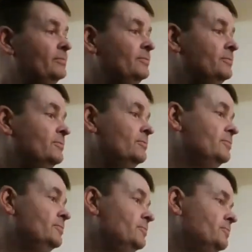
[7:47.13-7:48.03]

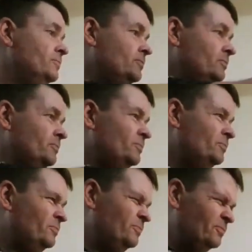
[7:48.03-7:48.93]

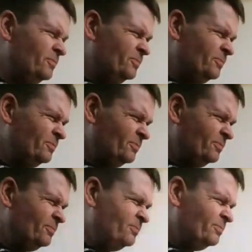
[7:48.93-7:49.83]

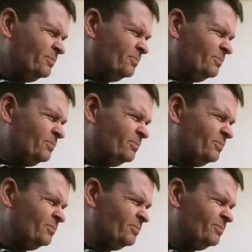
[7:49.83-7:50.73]

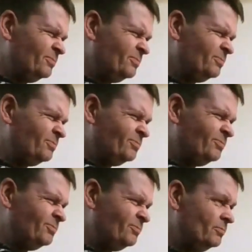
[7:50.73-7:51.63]

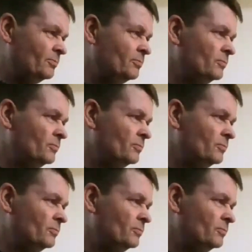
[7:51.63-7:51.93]
No one is speaking in this clip.